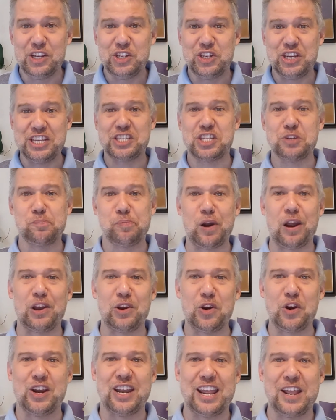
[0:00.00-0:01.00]
Jesus'
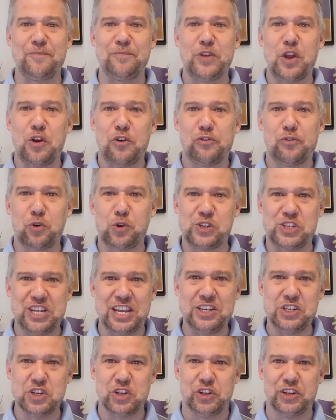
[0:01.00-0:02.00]
priority for
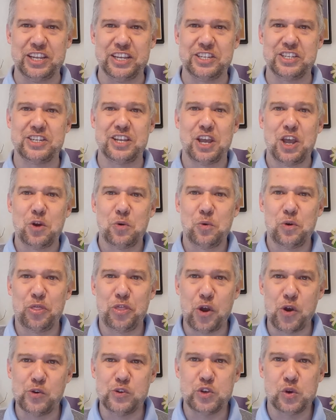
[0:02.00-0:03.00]
gentleness with
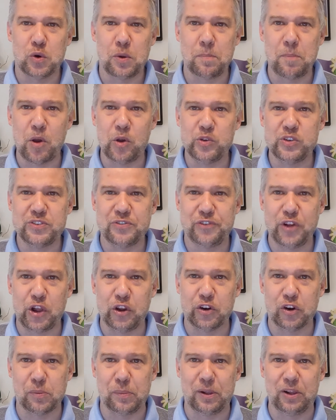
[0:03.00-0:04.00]
those who are most
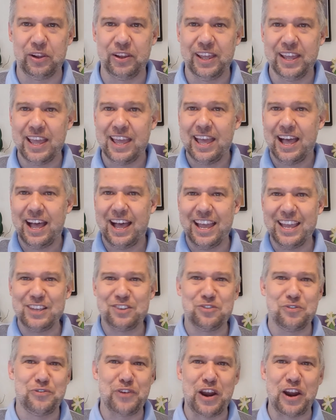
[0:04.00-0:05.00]
vulnerable
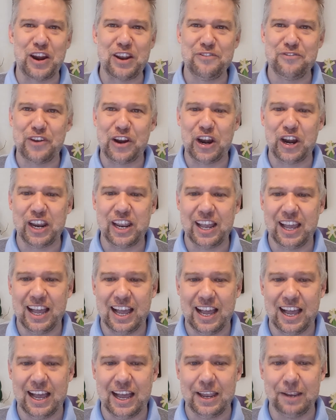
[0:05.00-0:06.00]
is very, very
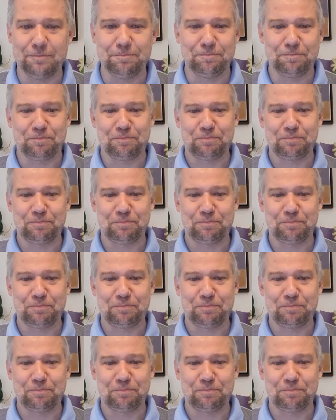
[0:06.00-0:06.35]
high.